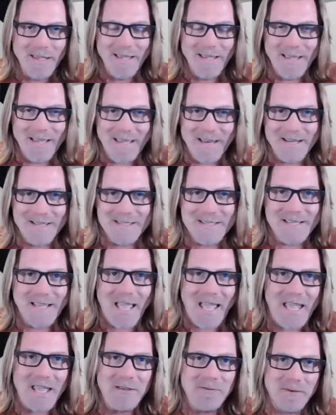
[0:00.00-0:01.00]
and it's
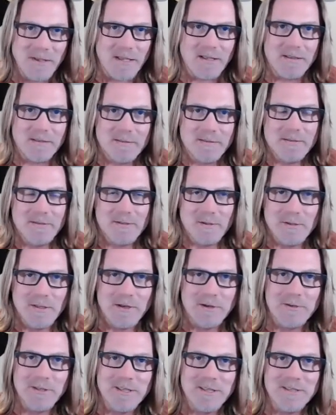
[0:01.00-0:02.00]
caving. So
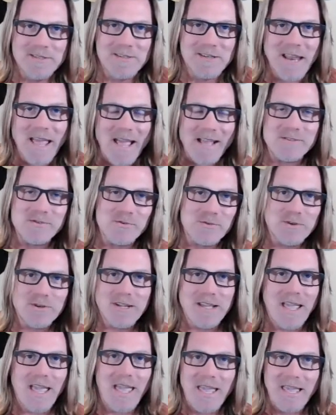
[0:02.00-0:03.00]
there are these natural
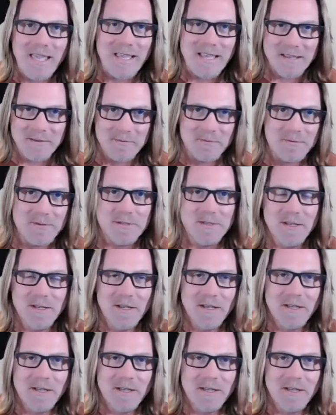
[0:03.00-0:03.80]
caves